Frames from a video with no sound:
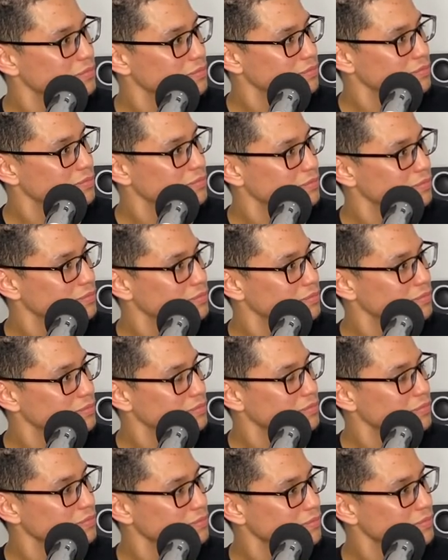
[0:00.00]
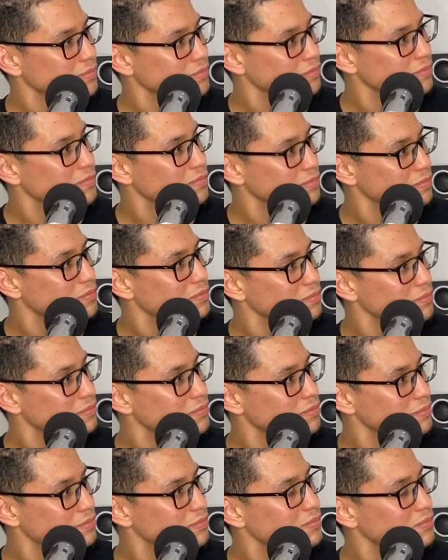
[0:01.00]

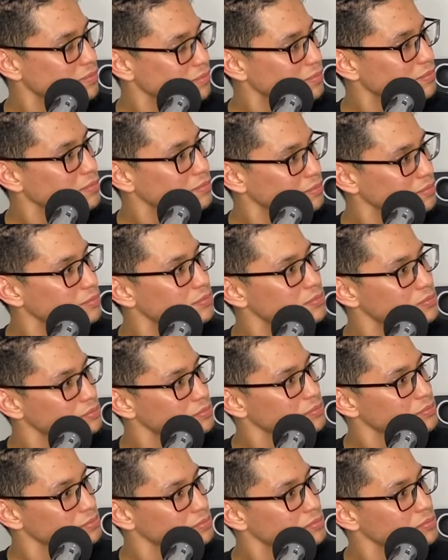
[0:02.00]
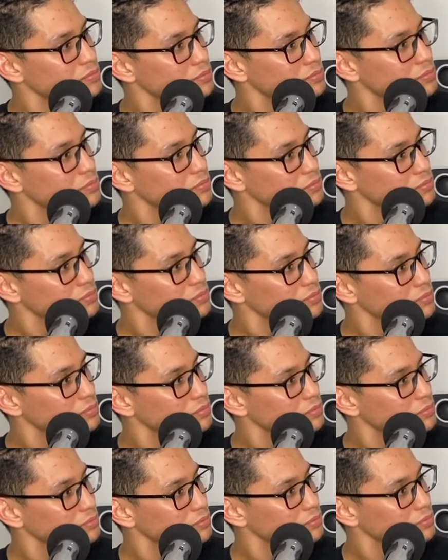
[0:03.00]

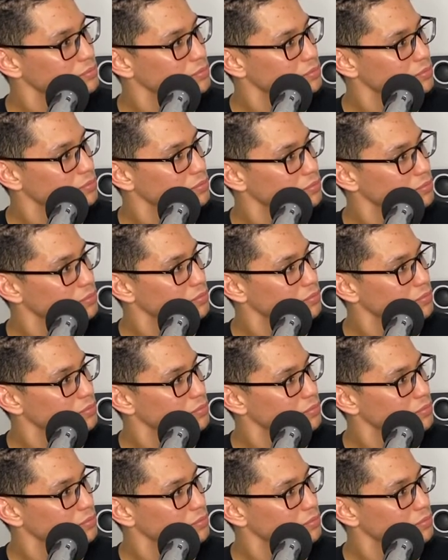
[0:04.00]
This person isn't speaking.